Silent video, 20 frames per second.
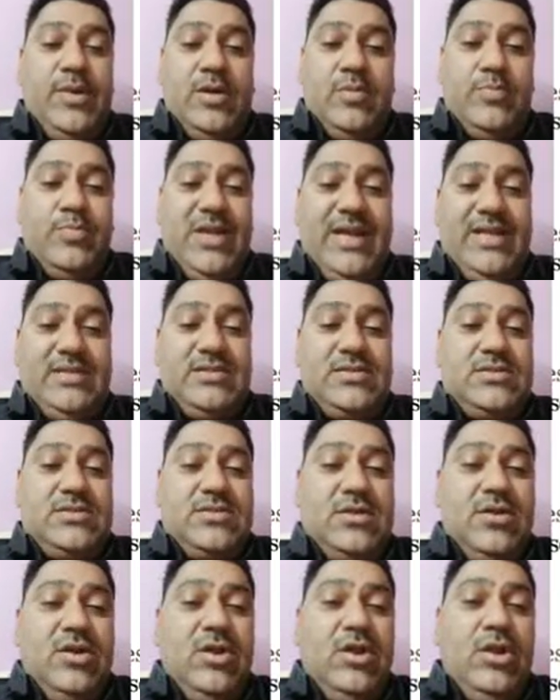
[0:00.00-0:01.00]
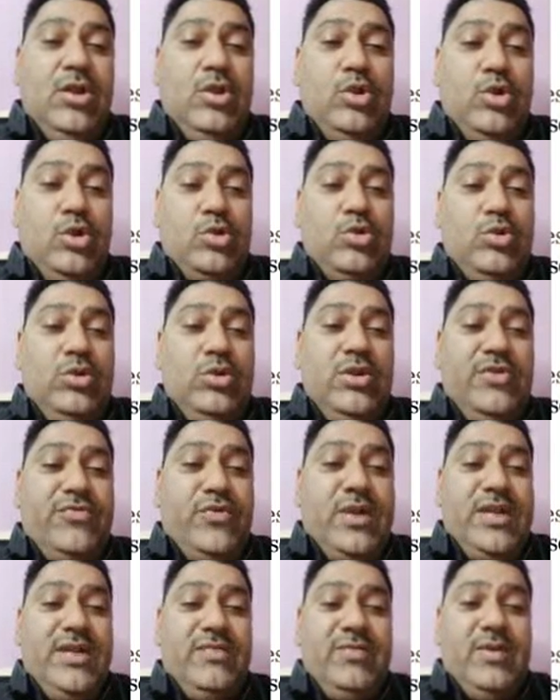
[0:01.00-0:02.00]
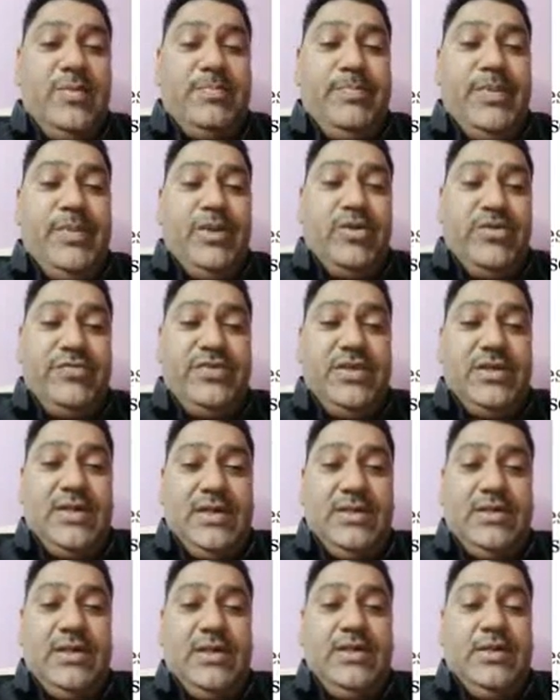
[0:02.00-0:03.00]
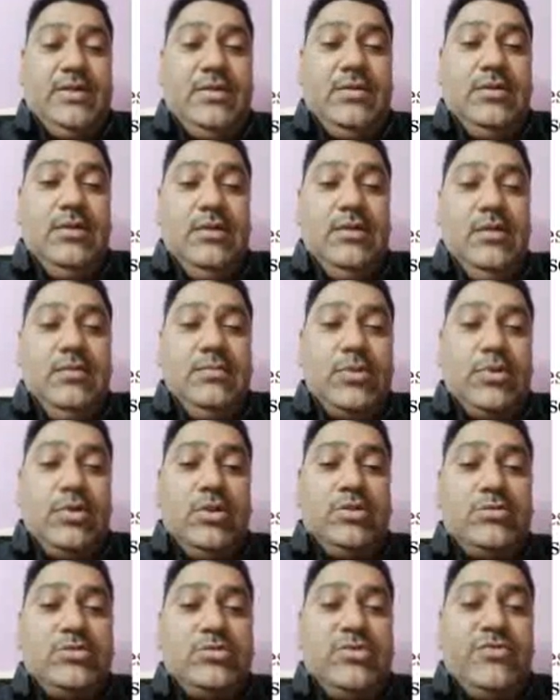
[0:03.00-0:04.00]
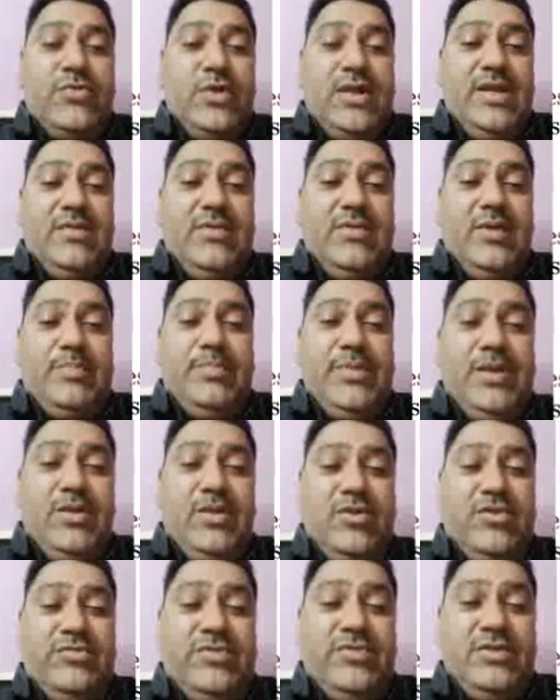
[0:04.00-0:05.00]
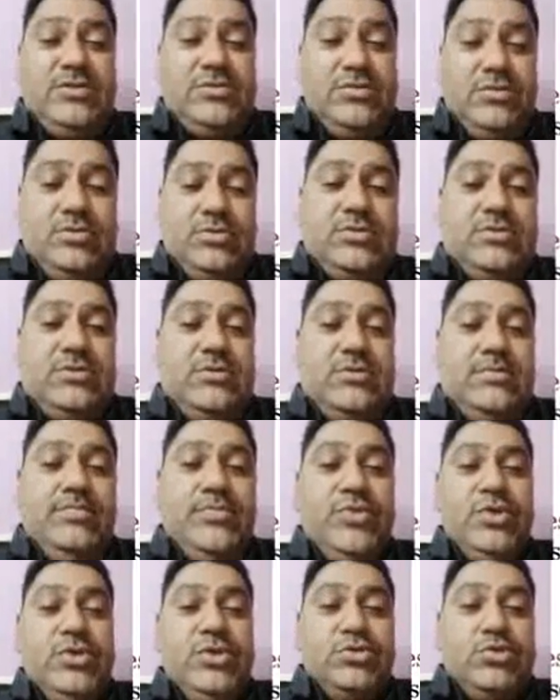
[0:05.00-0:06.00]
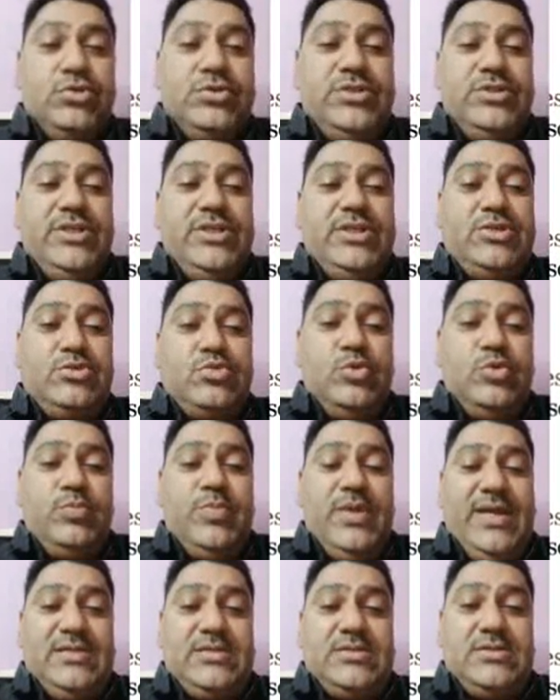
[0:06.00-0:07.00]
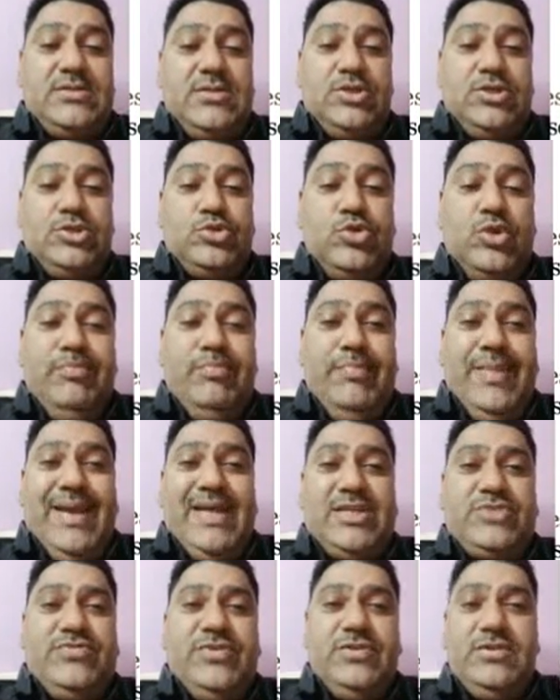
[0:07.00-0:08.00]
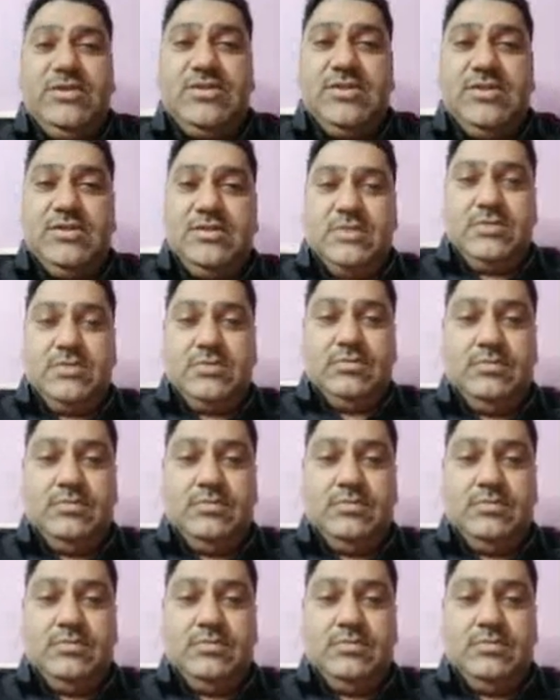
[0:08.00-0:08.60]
plans not only for development of the country but also for development of the resource. So these two plans should match with each other.